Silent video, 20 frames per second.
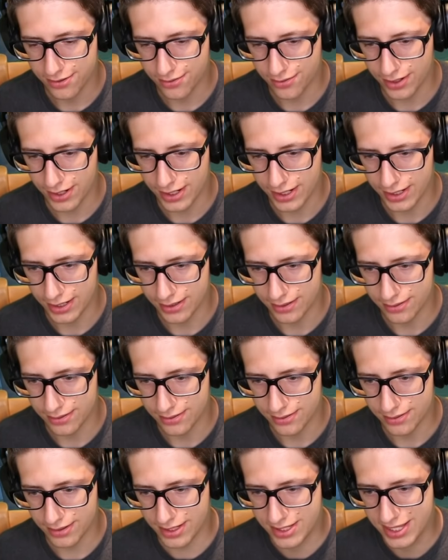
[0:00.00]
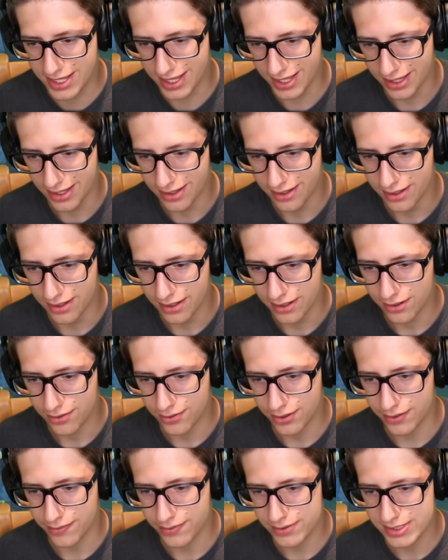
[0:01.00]
Great. We
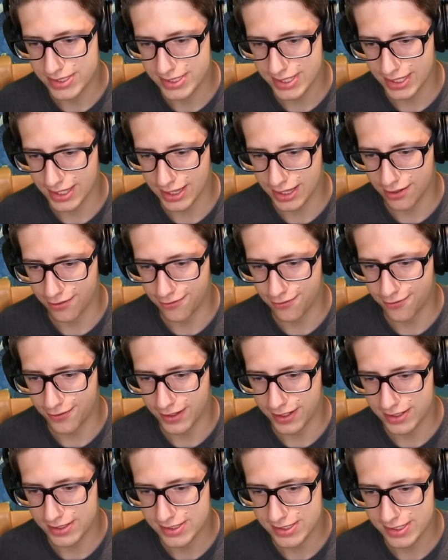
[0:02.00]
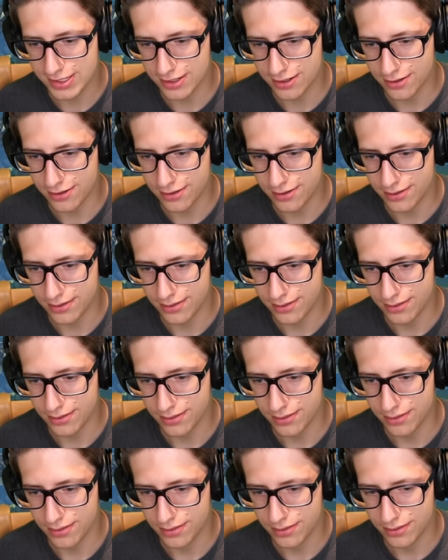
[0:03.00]
have a slightly fancier...
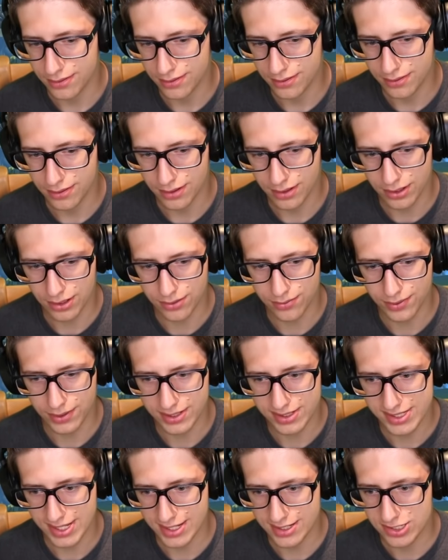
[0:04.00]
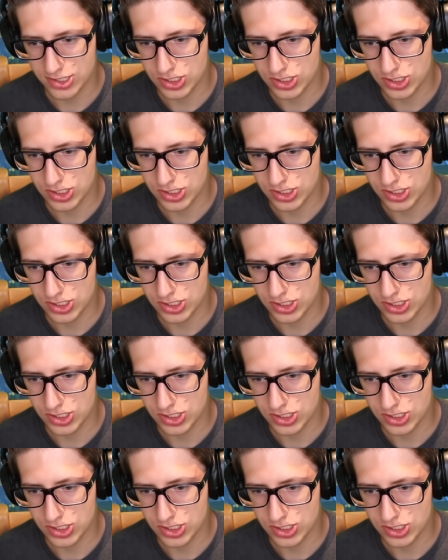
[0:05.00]
Oh, what is that?